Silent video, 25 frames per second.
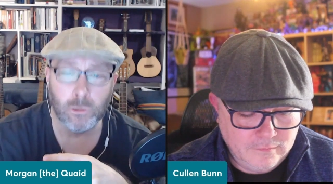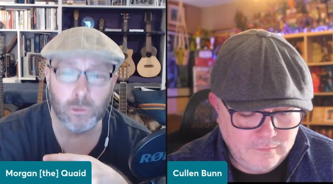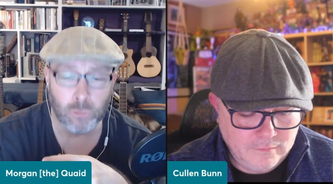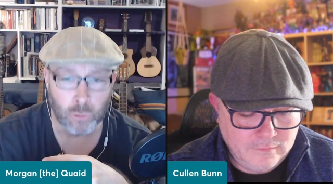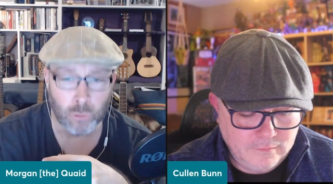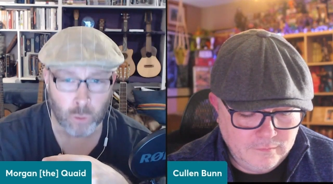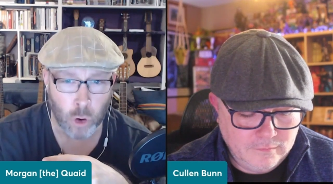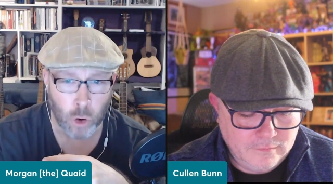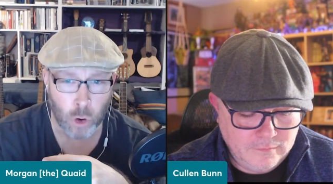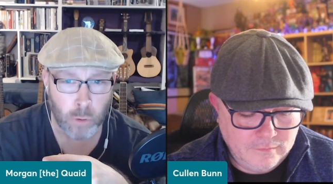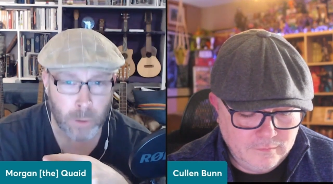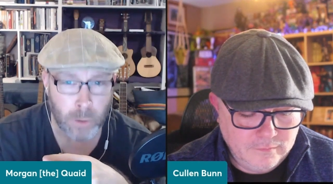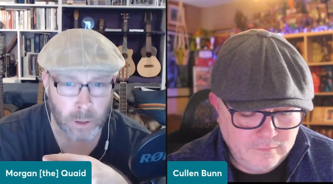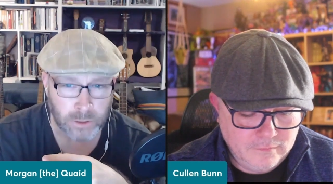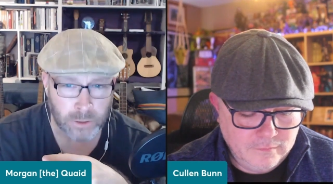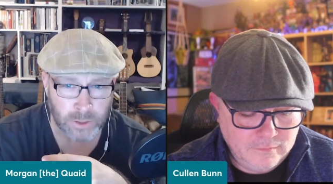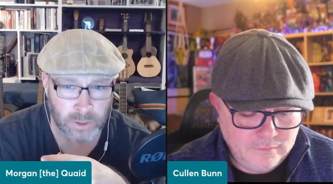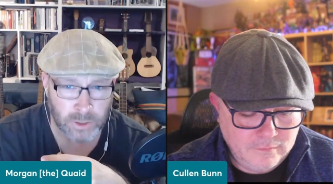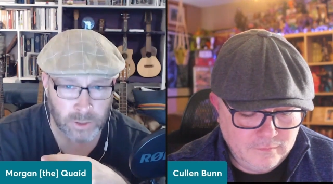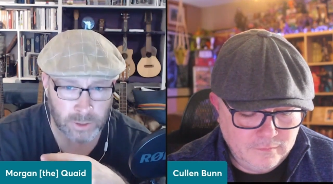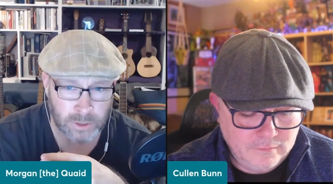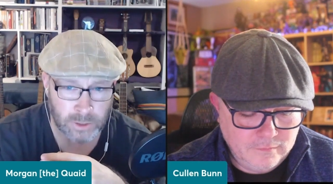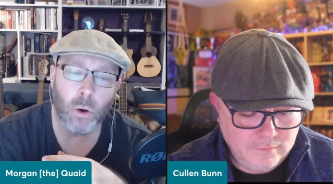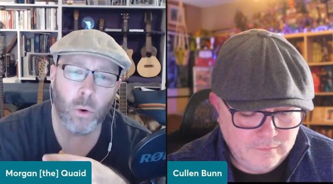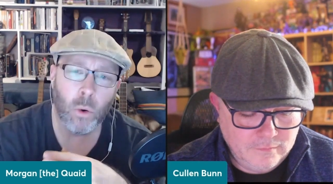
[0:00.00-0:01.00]

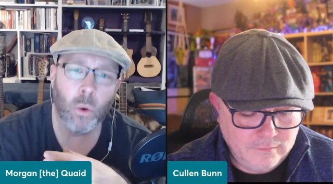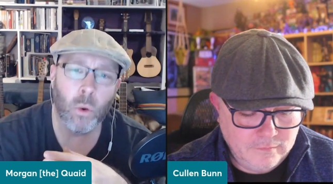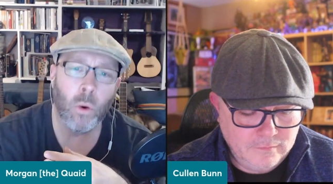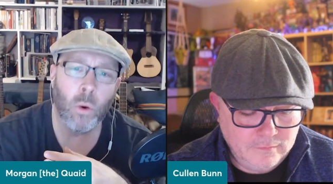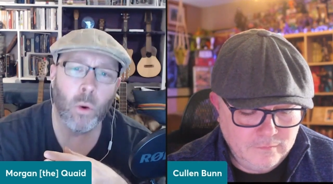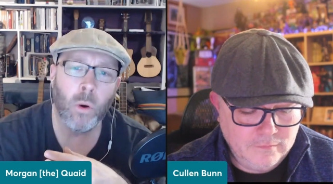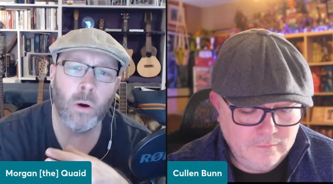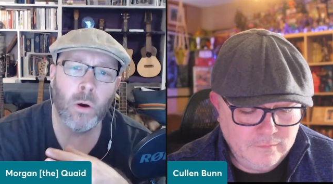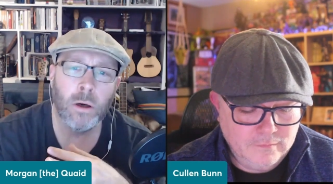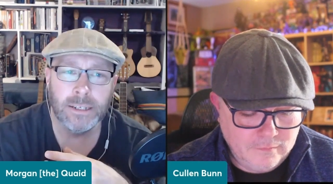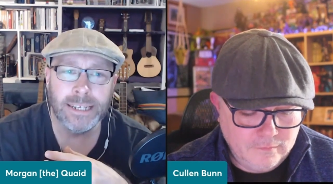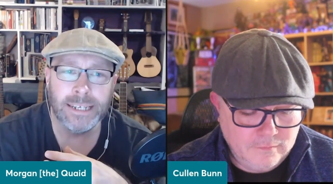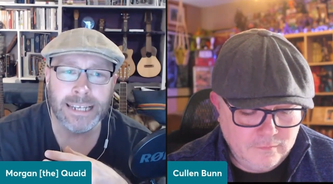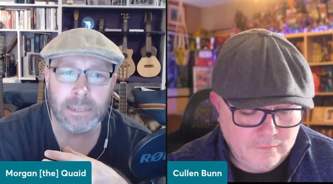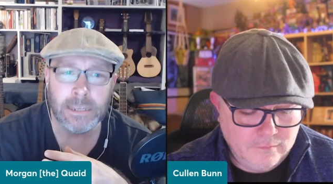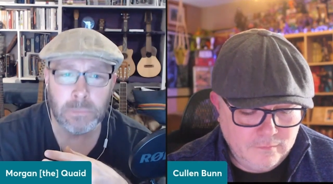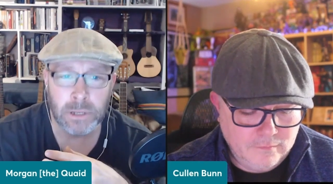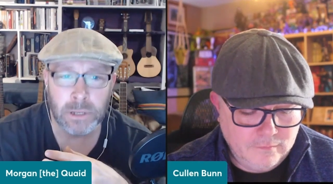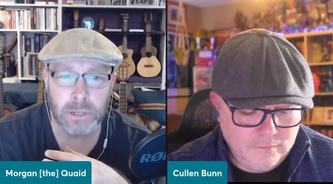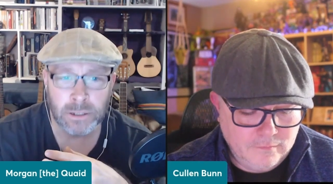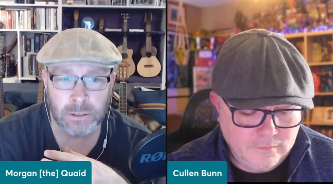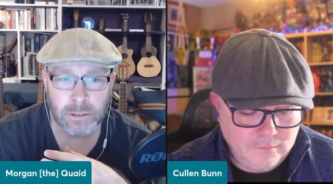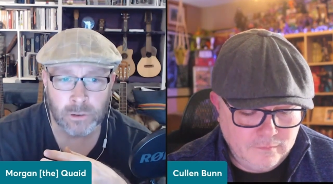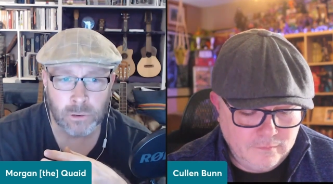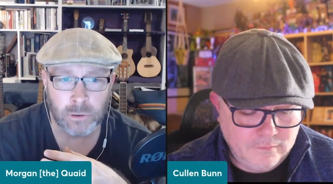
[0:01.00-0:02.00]
Speaker 1: robots or
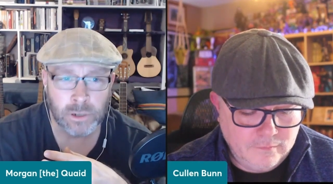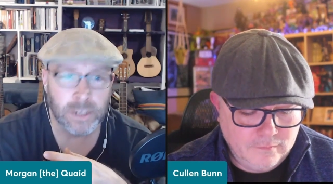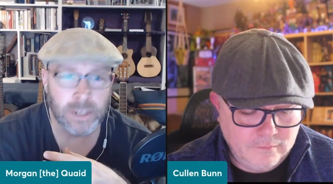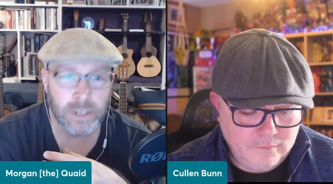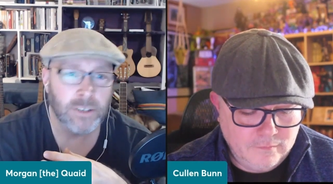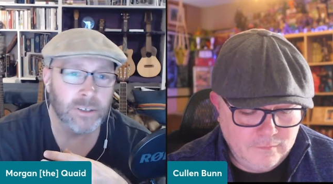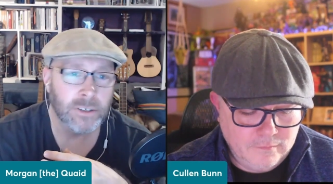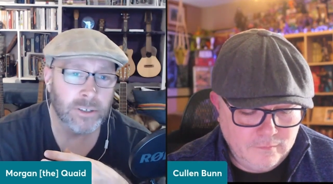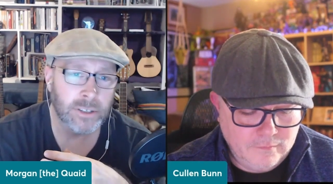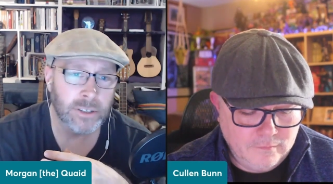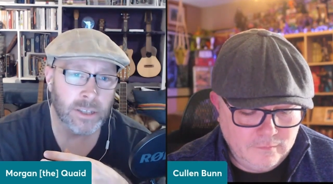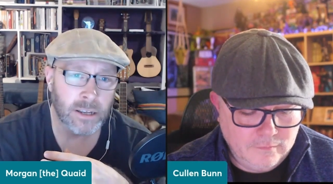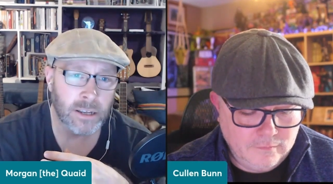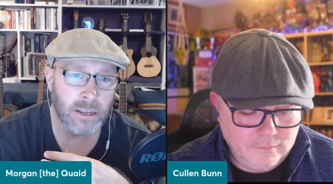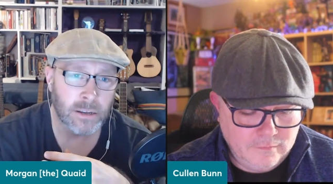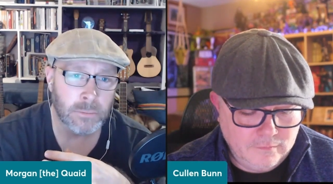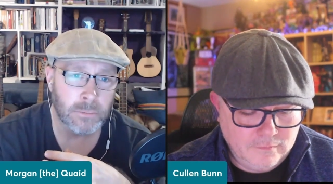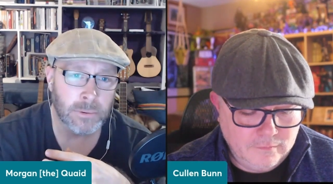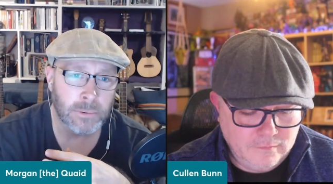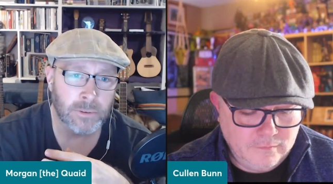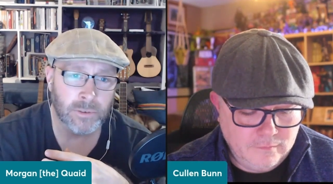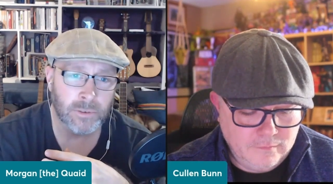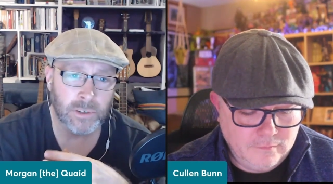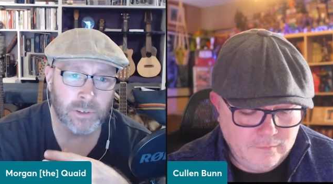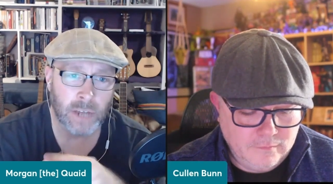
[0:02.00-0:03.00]
demon creatures that are
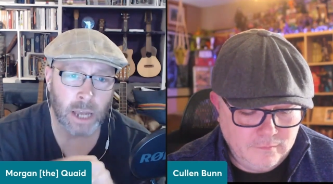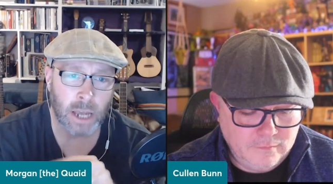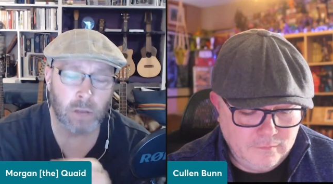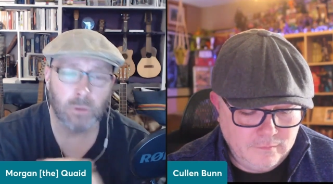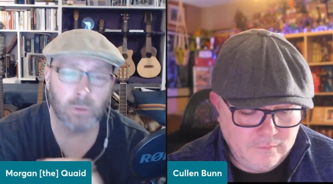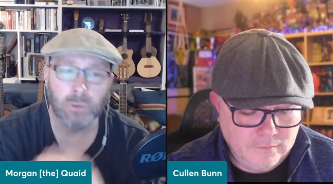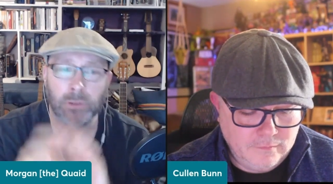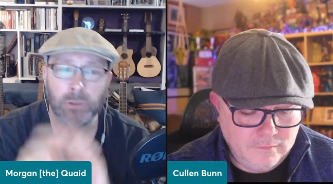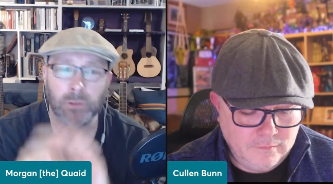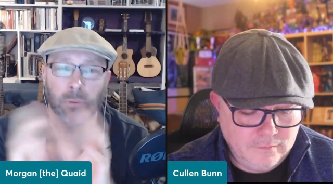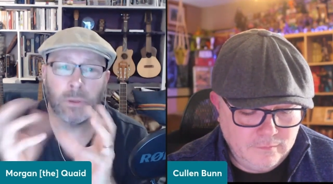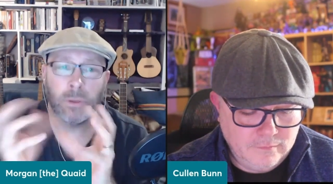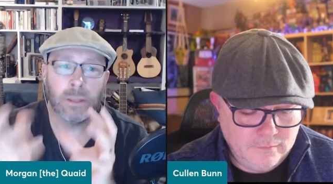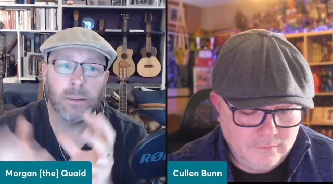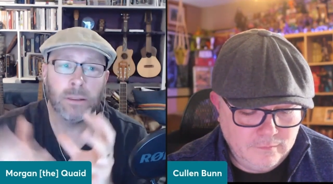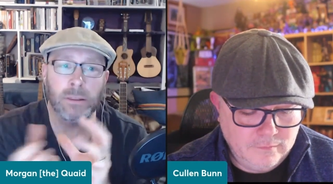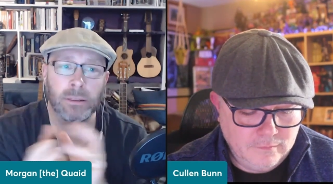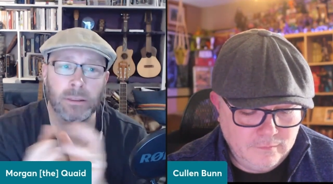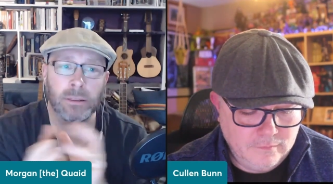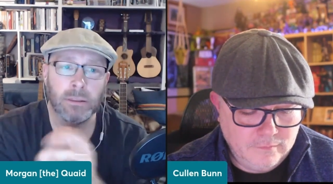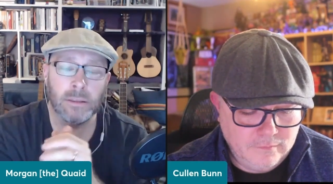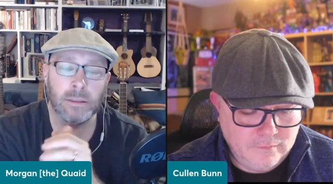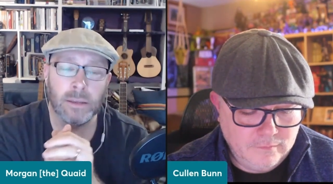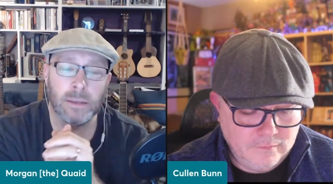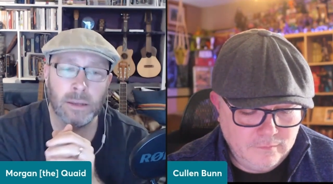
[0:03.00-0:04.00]
shackled with
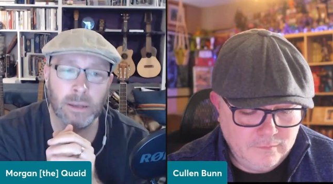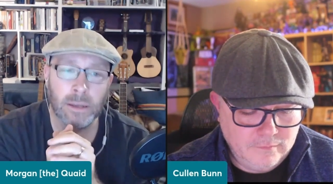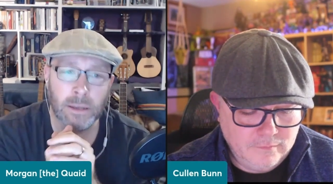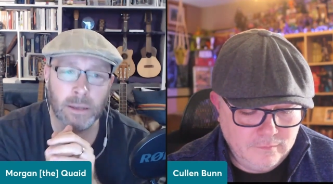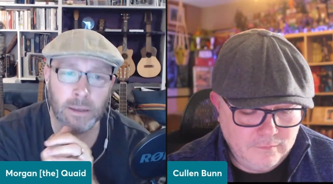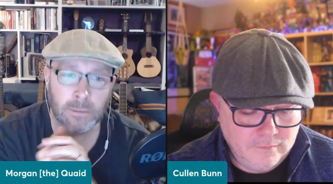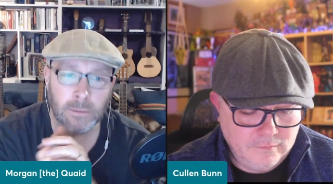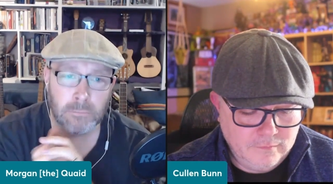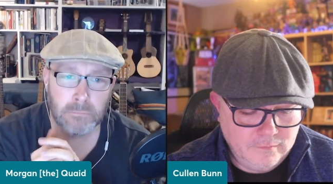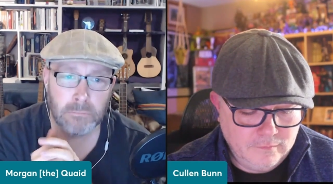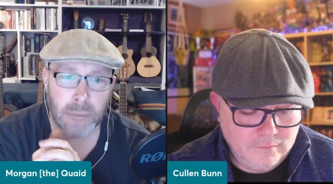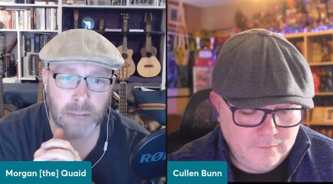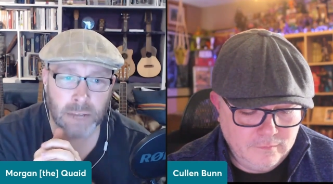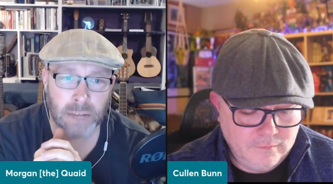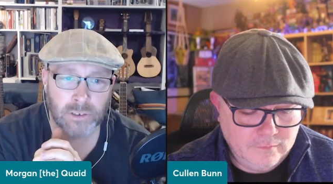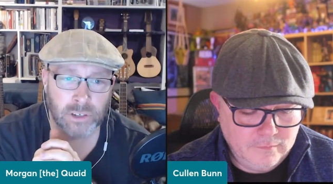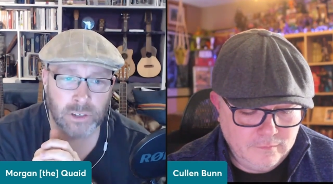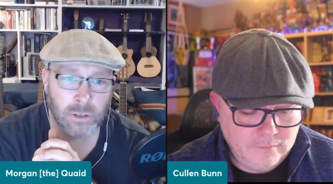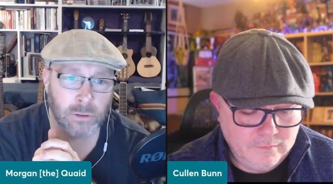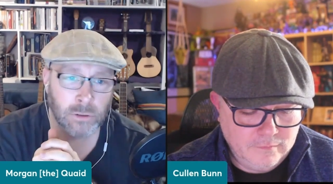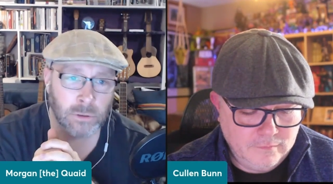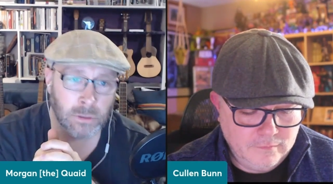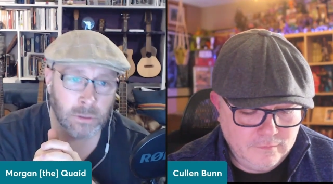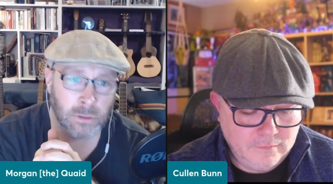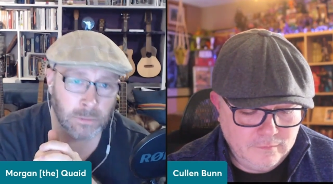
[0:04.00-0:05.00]
uh,
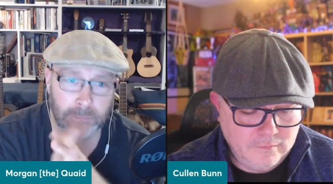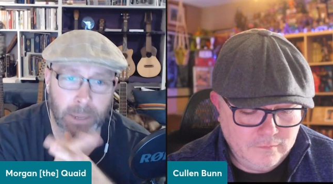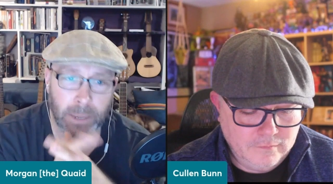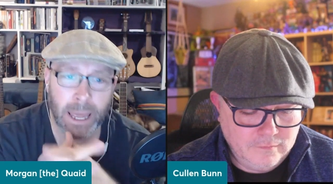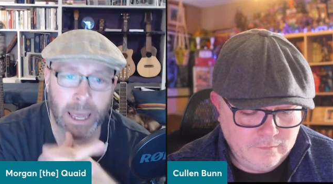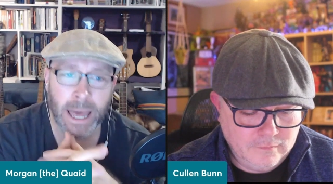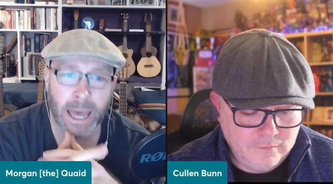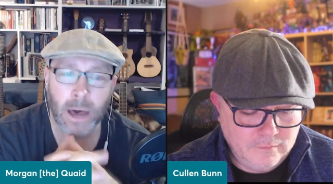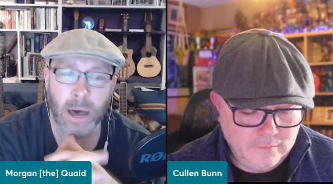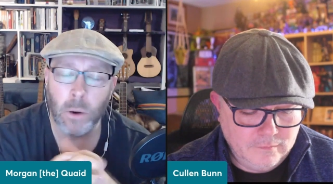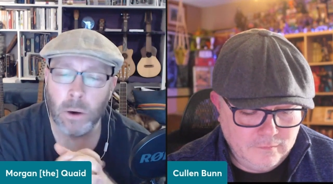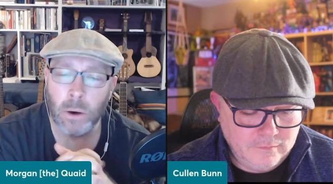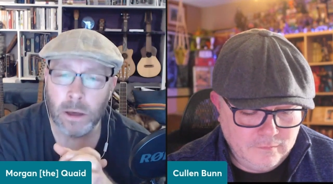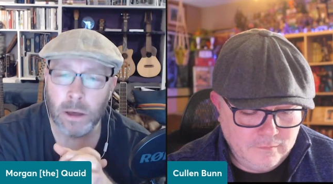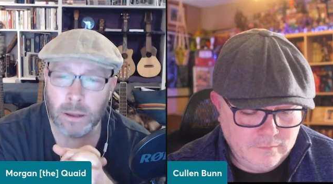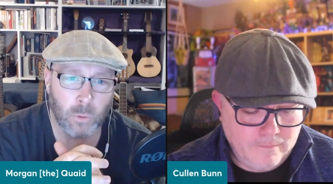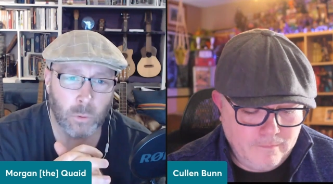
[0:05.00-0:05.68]
magical power.